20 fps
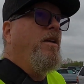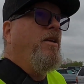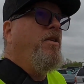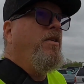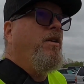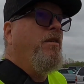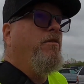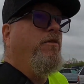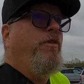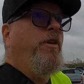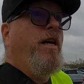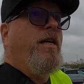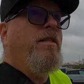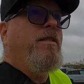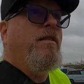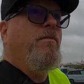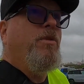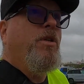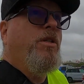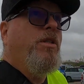you can find
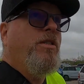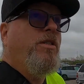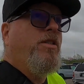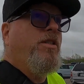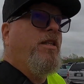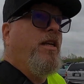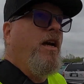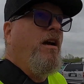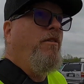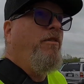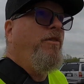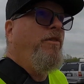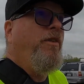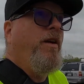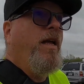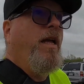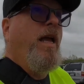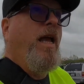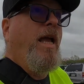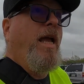some good stuff
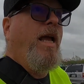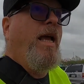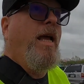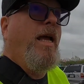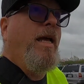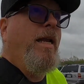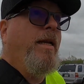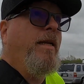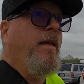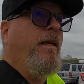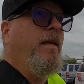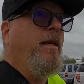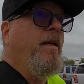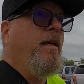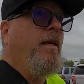and